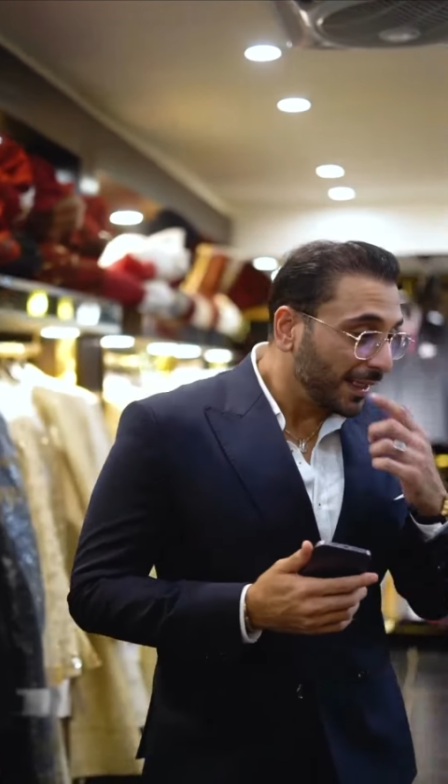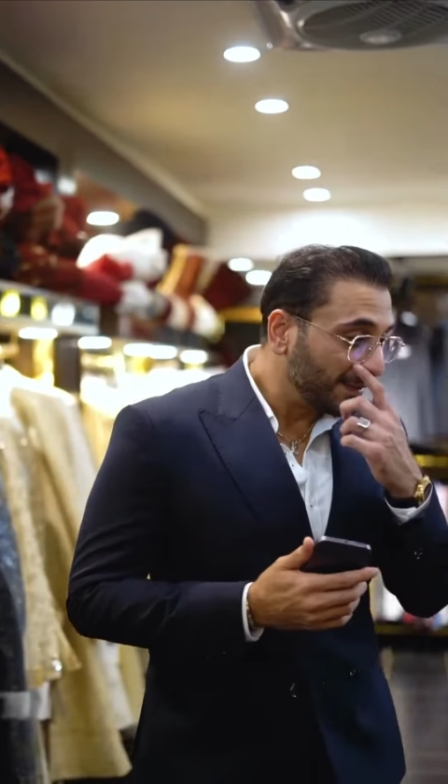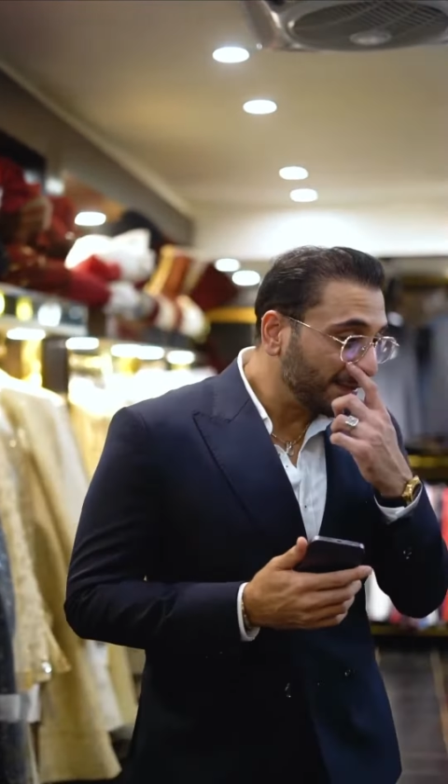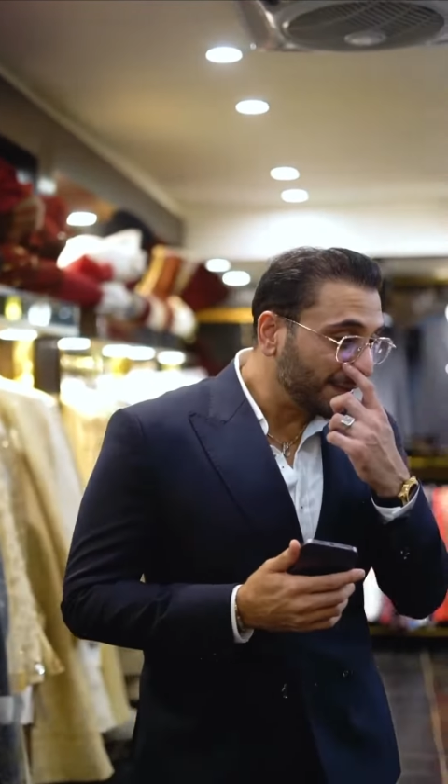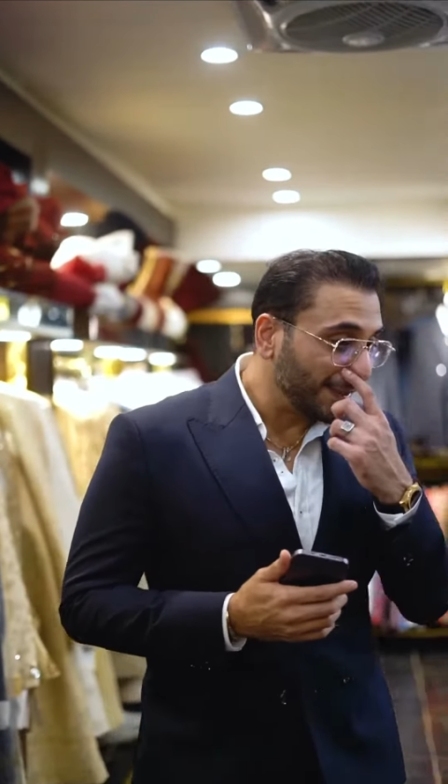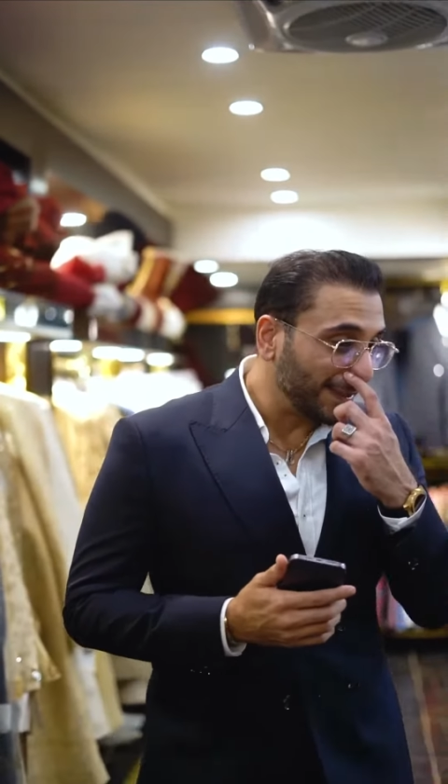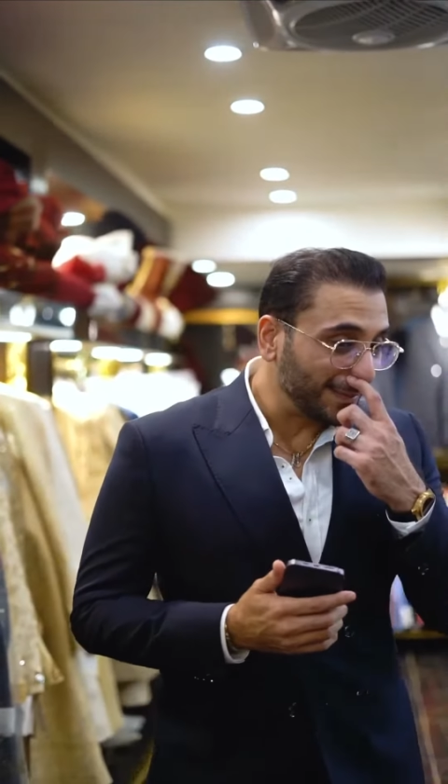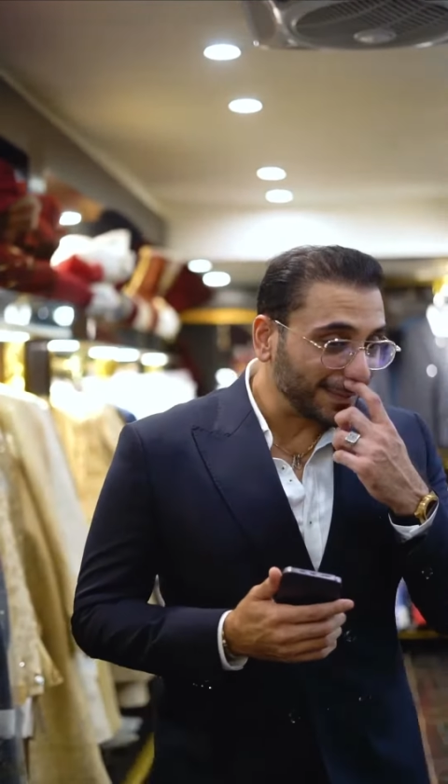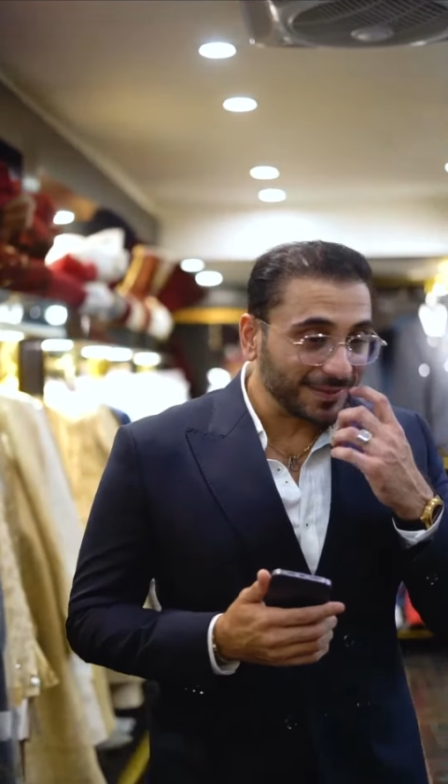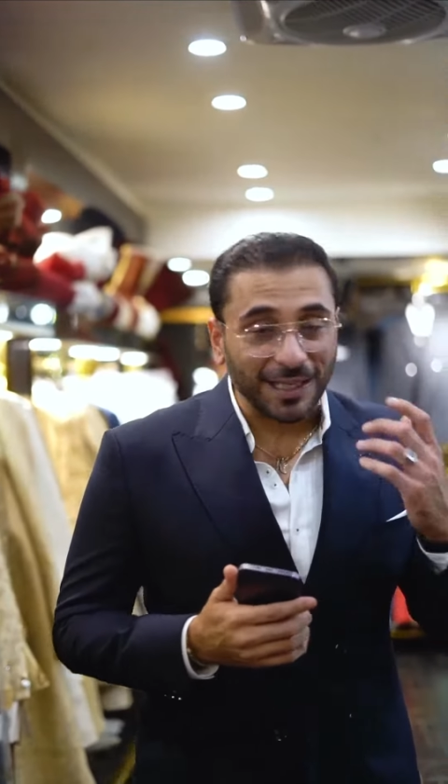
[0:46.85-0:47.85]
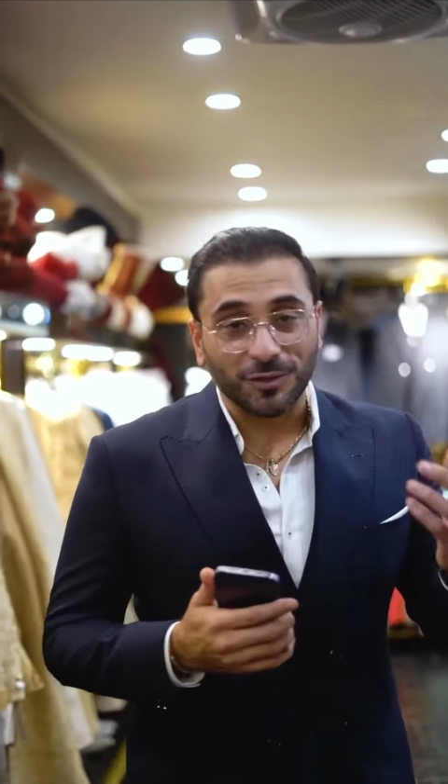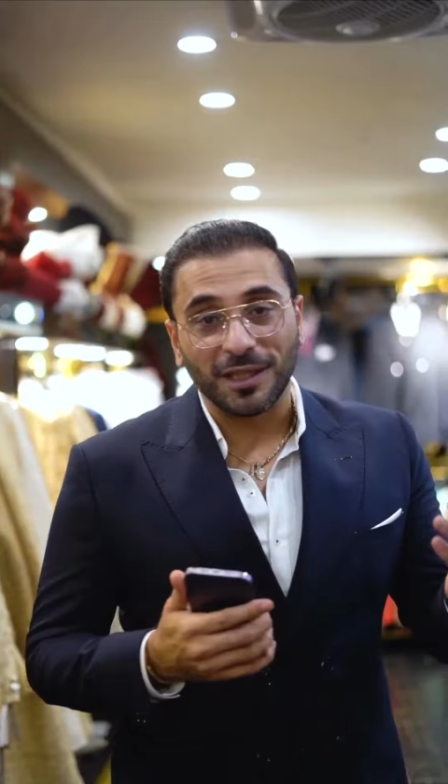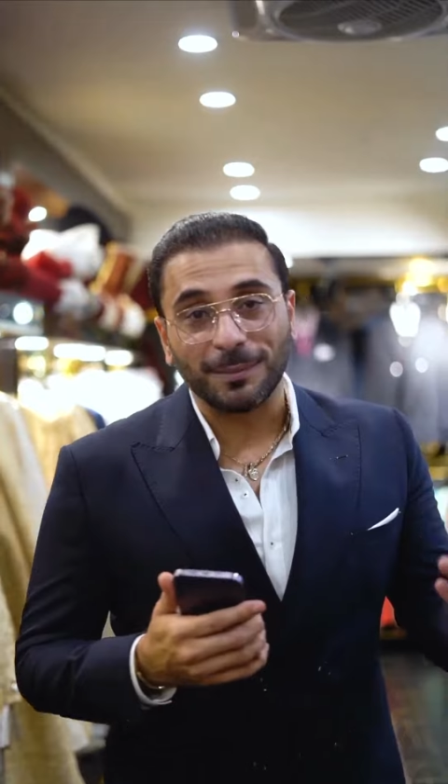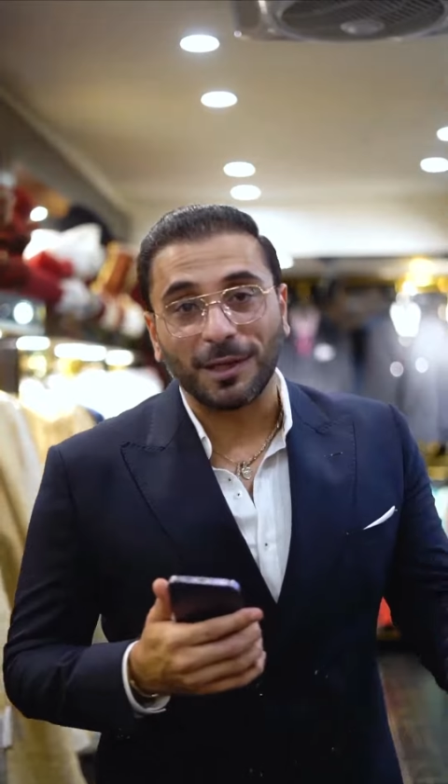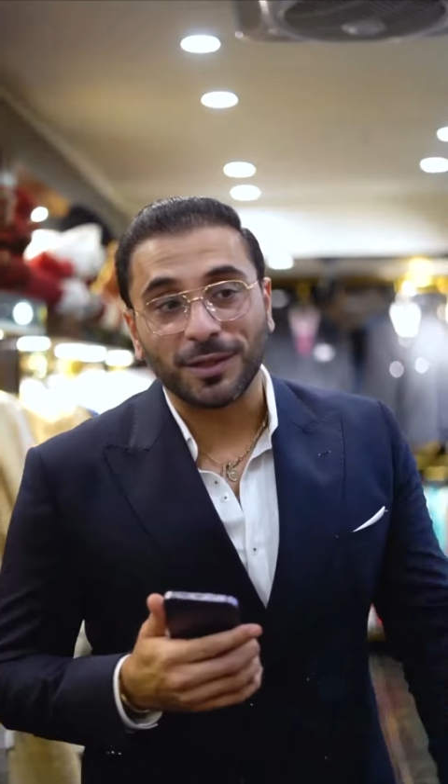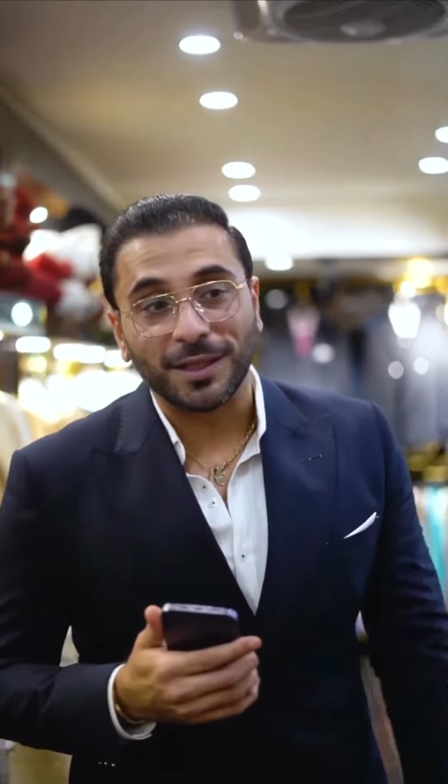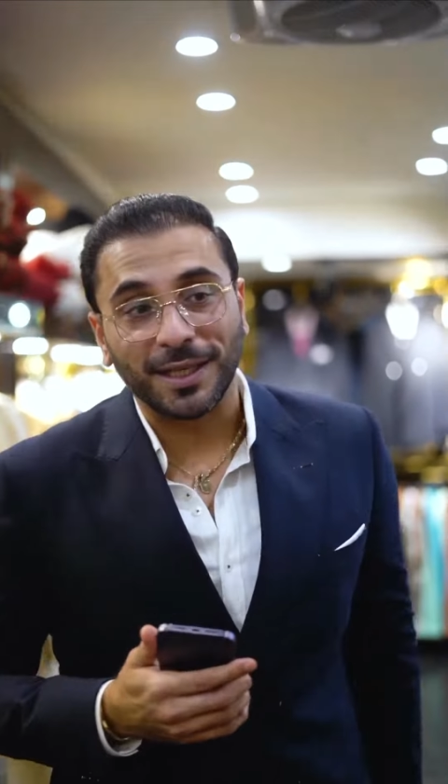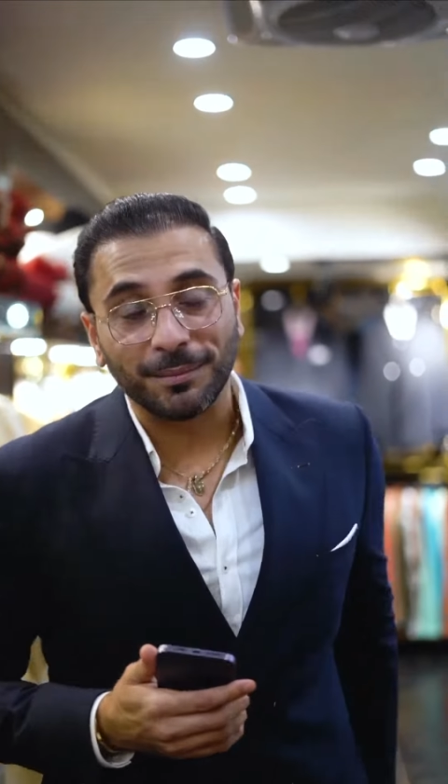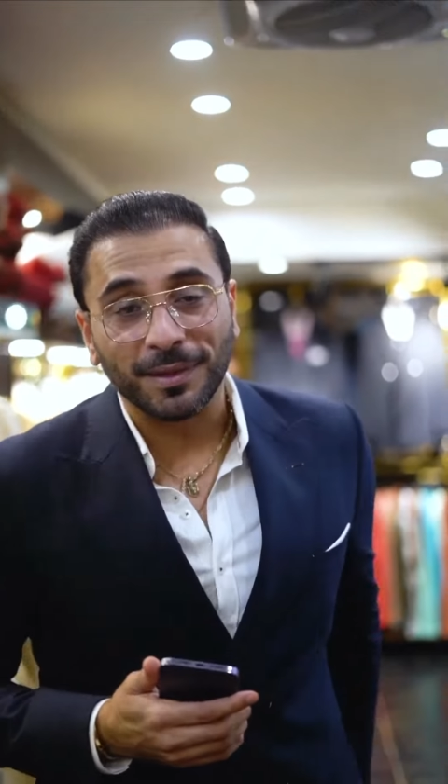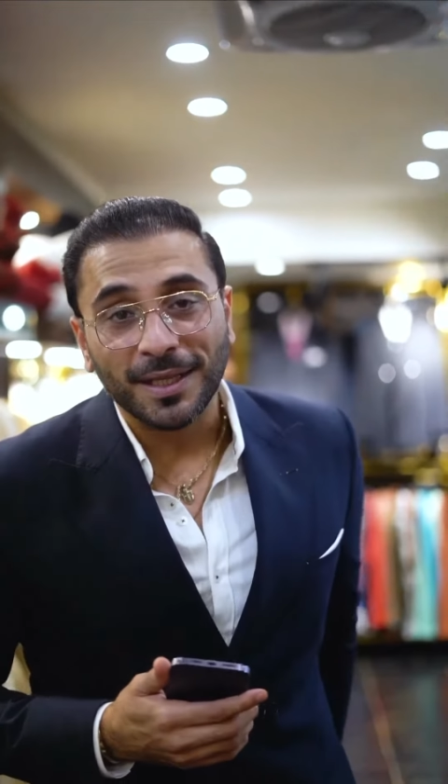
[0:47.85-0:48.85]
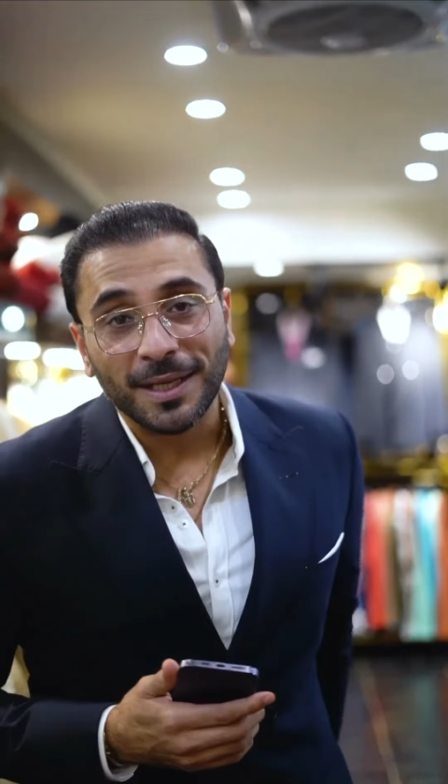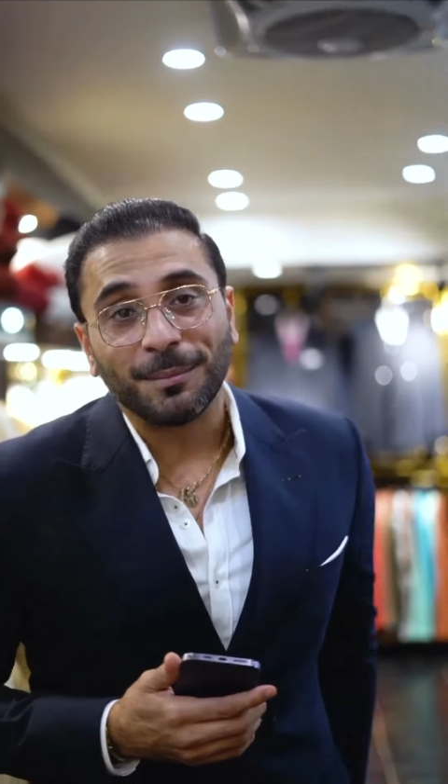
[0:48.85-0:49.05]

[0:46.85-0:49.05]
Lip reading: It's actually about the team.